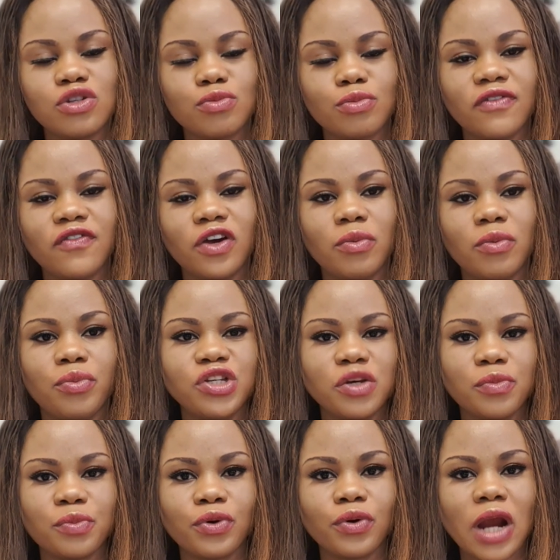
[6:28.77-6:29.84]
to be for a
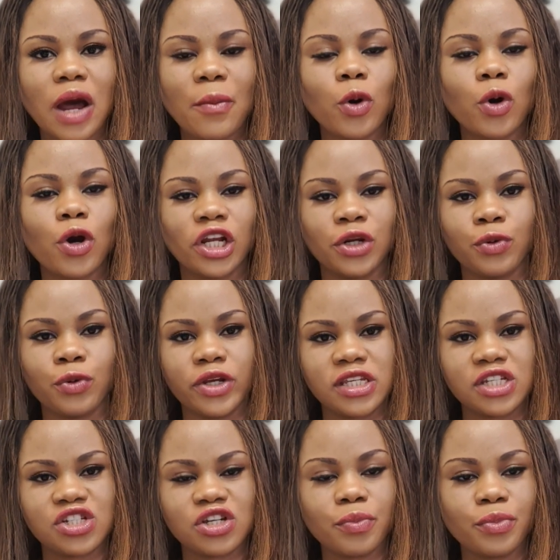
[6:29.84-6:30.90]
bridging program or an
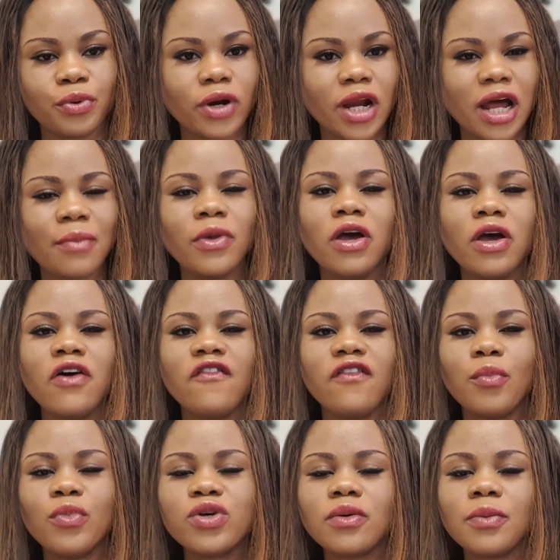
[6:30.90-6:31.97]
orientation program for
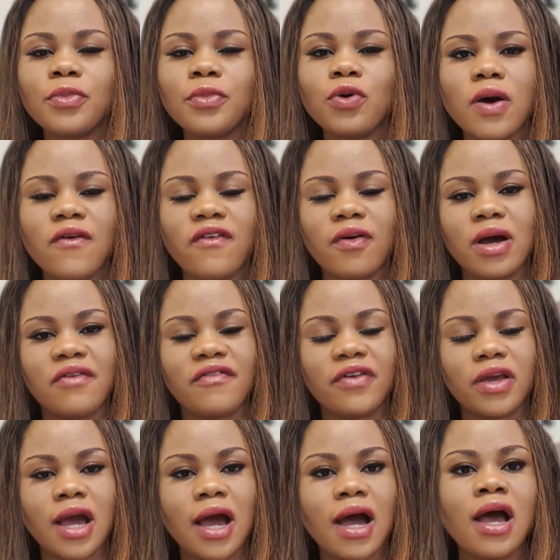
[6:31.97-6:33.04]
most people who are from
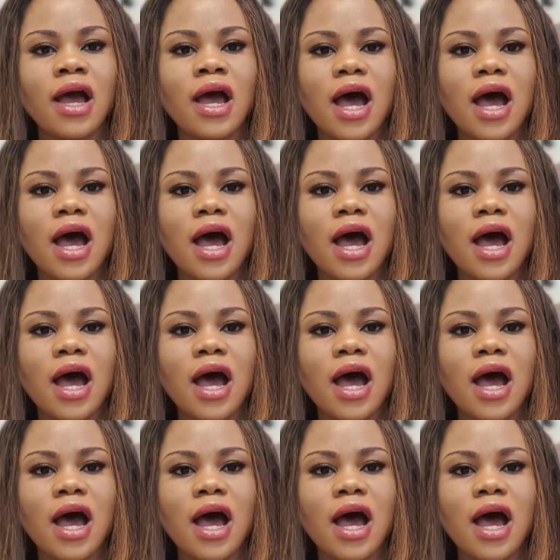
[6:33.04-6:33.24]
Africa.